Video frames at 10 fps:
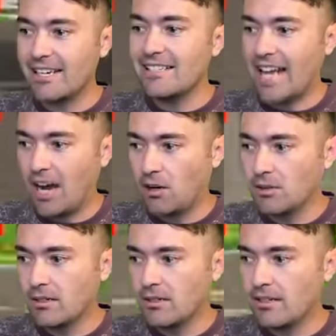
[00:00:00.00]
is
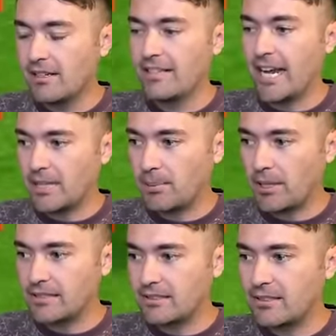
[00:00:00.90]
out, ninth
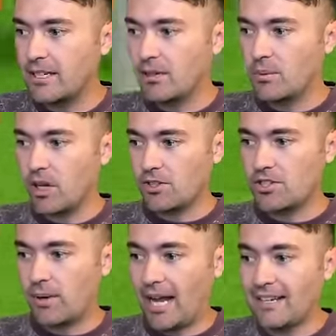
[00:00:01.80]
place. We
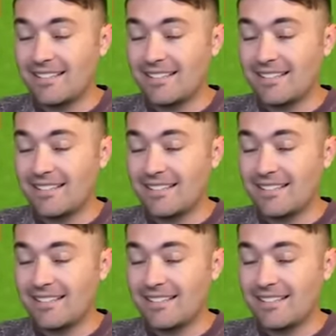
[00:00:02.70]
also had a